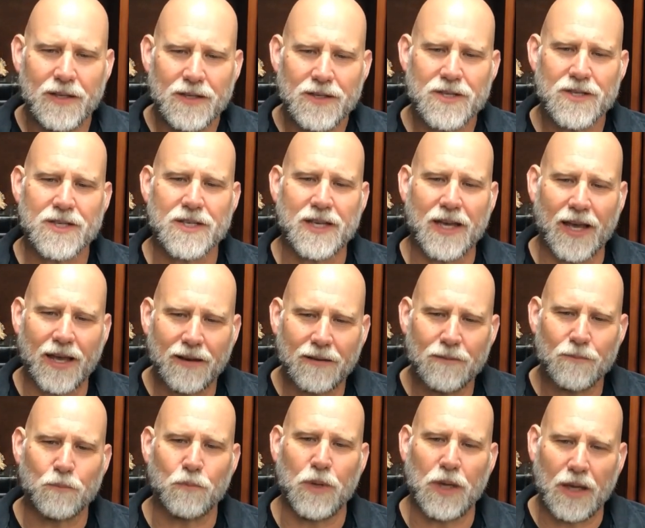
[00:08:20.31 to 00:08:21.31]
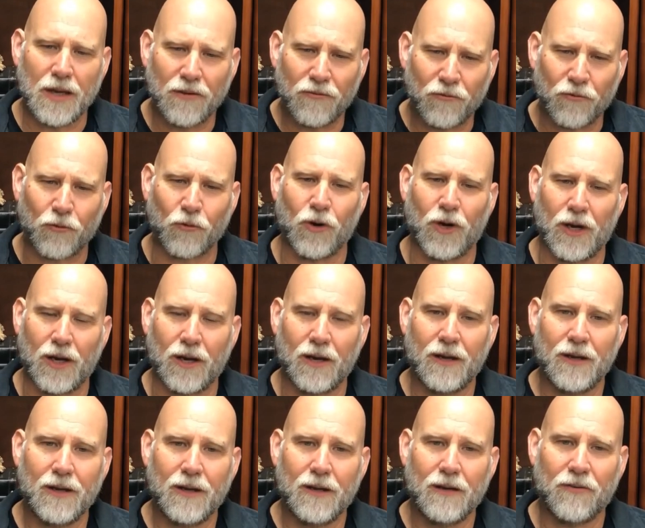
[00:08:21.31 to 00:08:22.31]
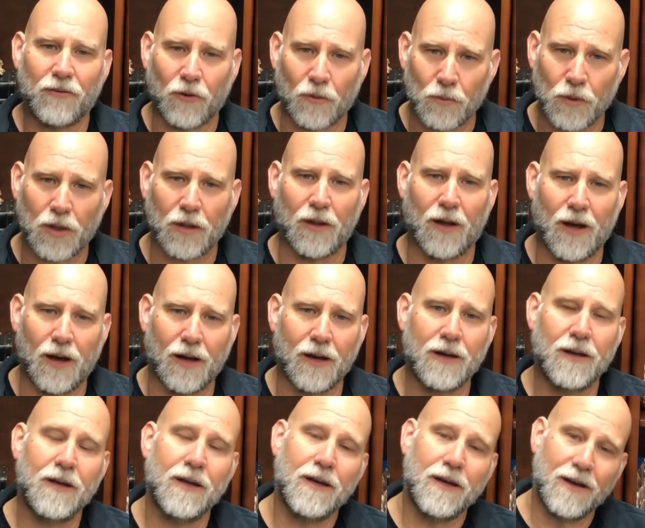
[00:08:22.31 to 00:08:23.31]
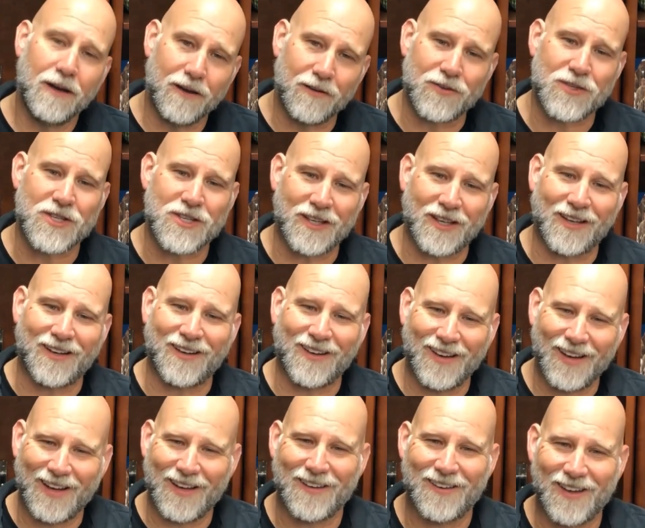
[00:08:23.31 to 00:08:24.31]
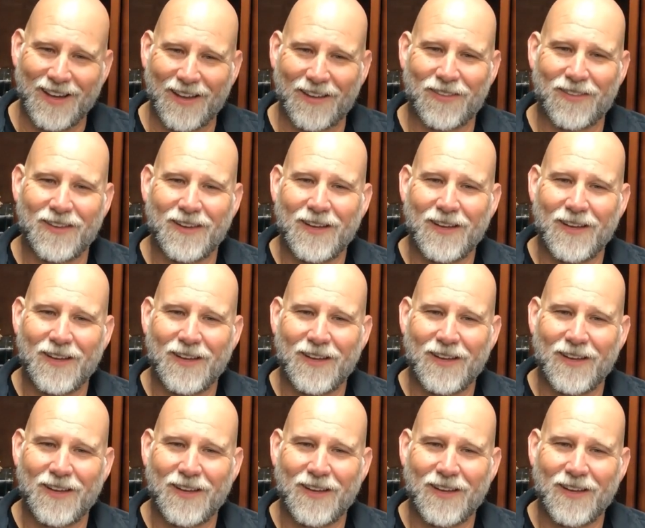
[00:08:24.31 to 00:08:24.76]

set me free from the law of sin and death.